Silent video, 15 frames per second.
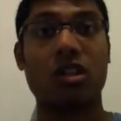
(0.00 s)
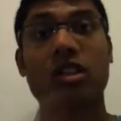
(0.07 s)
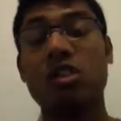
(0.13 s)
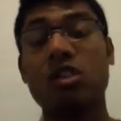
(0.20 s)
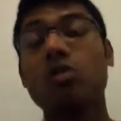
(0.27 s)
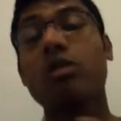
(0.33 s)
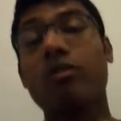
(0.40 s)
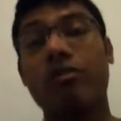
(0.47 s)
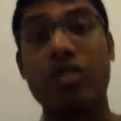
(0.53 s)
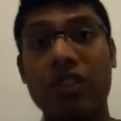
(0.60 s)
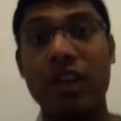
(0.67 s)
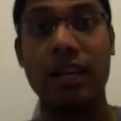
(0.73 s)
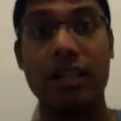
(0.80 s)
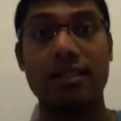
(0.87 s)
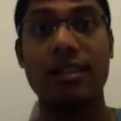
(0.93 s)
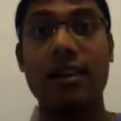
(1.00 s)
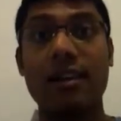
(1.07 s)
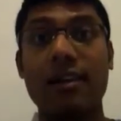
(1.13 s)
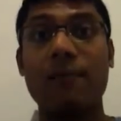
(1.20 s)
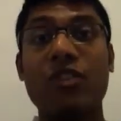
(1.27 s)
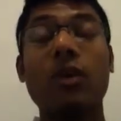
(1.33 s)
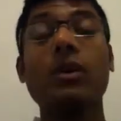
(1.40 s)
They're two different things.
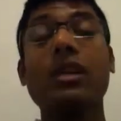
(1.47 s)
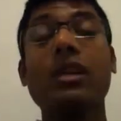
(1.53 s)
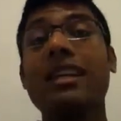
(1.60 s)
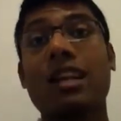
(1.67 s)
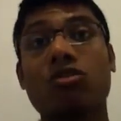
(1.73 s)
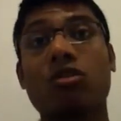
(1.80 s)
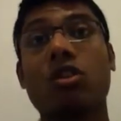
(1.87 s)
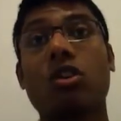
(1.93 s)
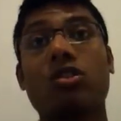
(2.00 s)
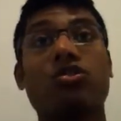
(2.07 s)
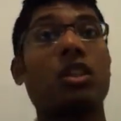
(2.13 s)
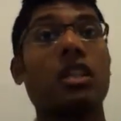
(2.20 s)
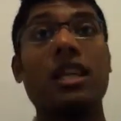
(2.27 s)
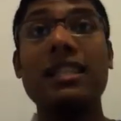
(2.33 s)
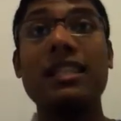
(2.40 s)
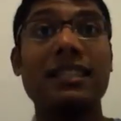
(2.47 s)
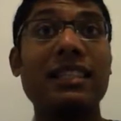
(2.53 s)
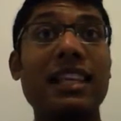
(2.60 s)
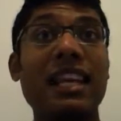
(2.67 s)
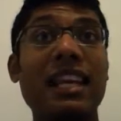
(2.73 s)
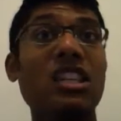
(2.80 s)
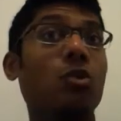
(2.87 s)
The only natural construct is
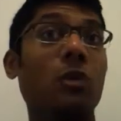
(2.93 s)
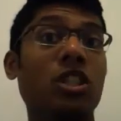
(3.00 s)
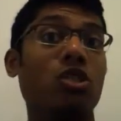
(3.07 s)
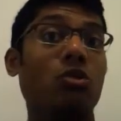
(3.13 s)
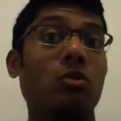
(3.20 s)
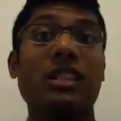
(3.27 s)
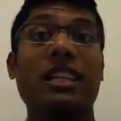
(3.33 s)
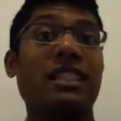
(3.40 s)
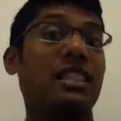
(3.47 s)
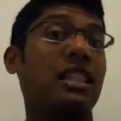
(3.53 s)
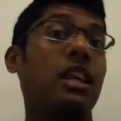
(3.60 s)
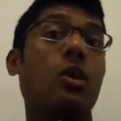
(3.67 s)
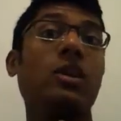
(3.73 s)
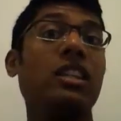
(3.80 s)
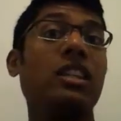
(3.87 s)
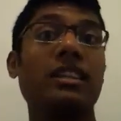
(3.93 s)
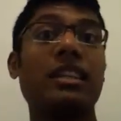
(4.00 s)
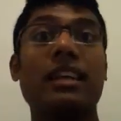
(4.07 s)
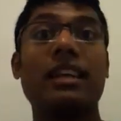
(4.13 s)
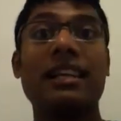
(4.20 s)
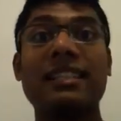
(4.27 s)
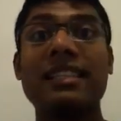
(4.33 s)
the individual. That's the only thing
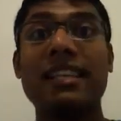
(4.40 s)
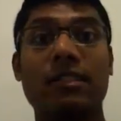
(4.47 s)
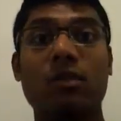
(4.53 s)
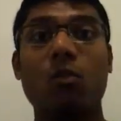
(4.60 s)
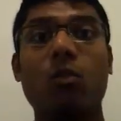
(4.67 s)
that exists.